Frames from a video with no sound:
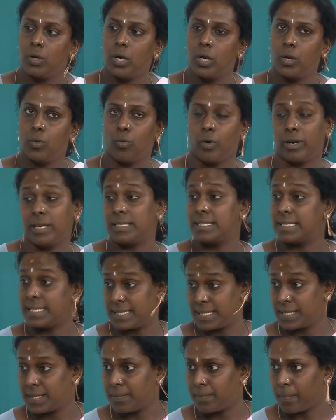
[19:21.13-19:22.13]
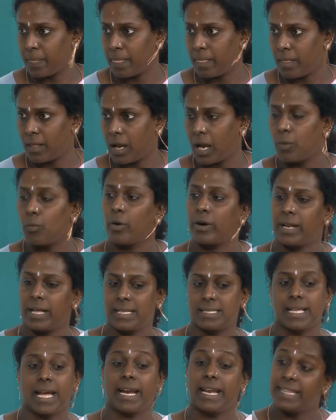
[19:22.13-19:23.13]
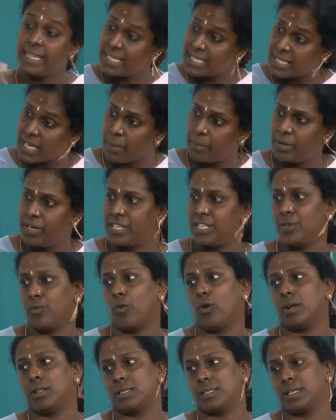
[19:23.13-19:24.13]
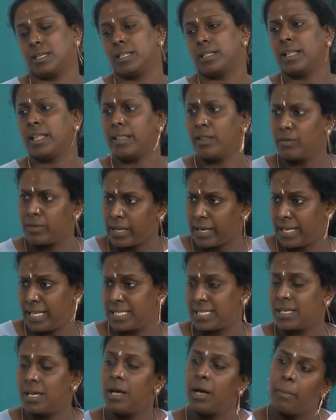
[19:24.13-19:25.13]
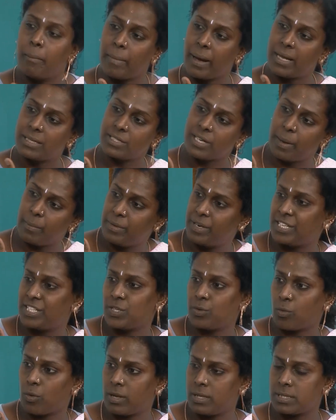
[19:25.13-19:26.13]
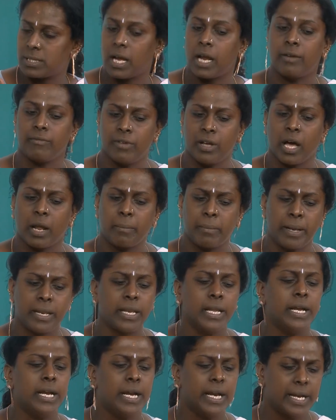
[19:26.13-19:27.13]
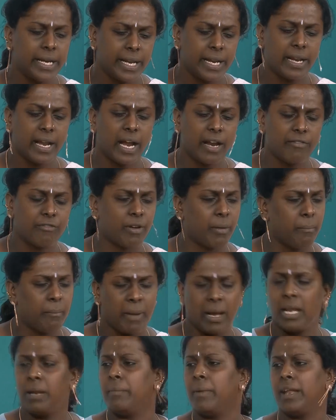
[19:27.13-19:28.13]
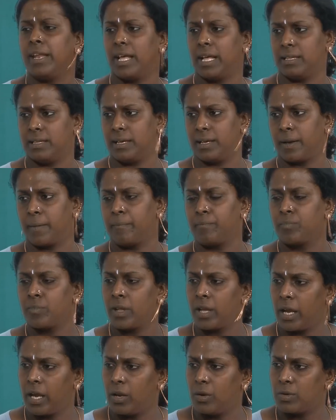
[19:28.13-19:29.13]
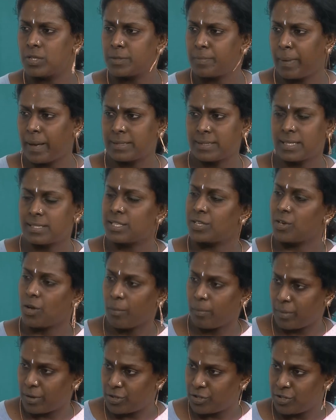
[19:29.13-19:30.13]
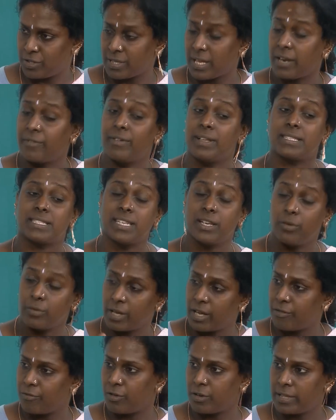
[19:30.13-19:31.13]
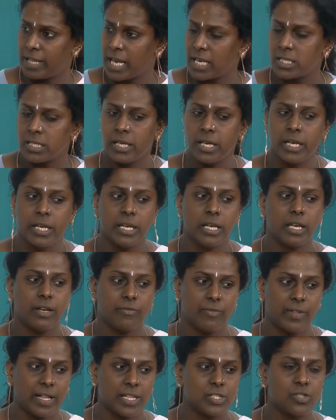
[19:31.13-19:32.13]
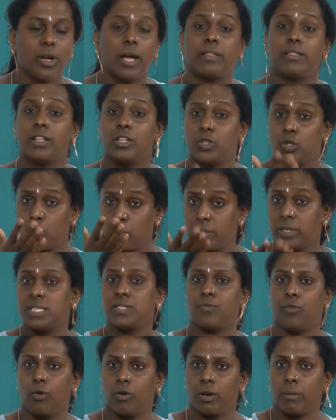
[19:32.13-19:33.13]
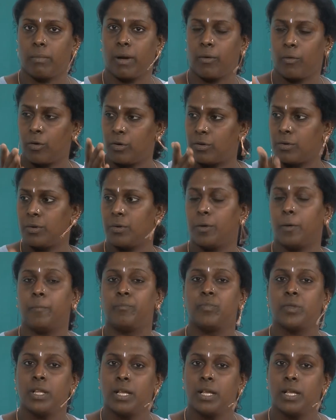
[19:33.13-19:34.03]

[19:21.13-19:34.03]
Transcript: what is system and what exactly this community wants. That is my community wants, and we are being denied from many, many other spaces and opportunities, and we are still looking for that. If that's so, I think through this forum, I want to